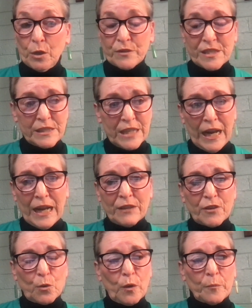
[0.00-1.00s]
today
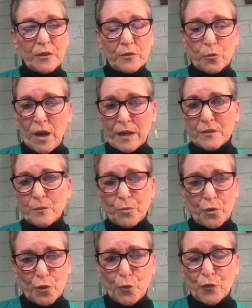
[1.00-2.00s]
there are women direct
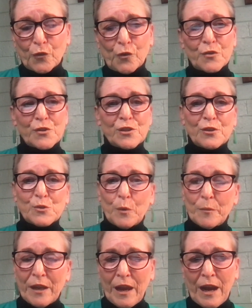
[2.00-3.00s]
producers, there's
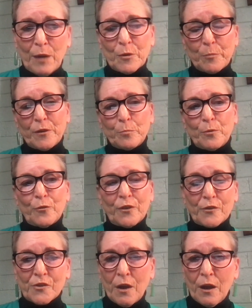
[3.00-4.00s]
women camera people,
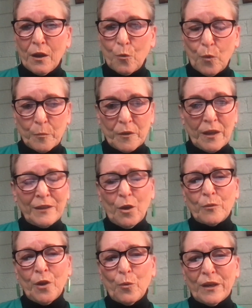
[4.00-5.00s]
there's women and
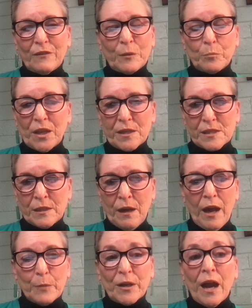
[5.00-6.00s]
no one even blinks an
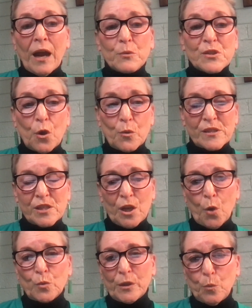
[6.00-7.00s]
eye, but I was always the
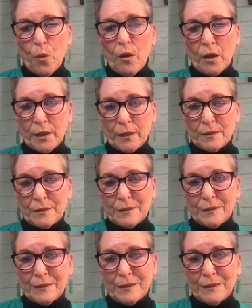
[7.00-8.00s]
only one.
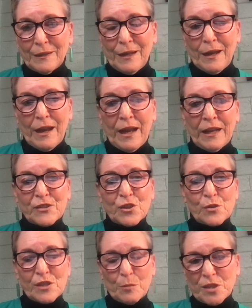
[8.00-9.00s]
And so
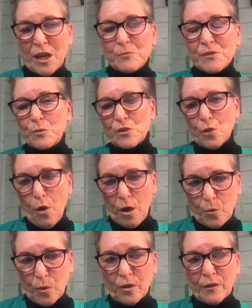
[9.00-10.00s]
sometimes it was
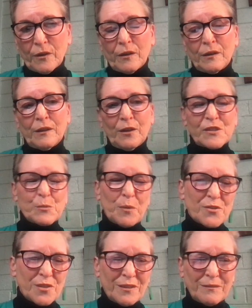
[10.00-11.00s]
awkward,
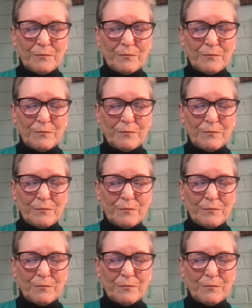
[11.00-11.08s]
especially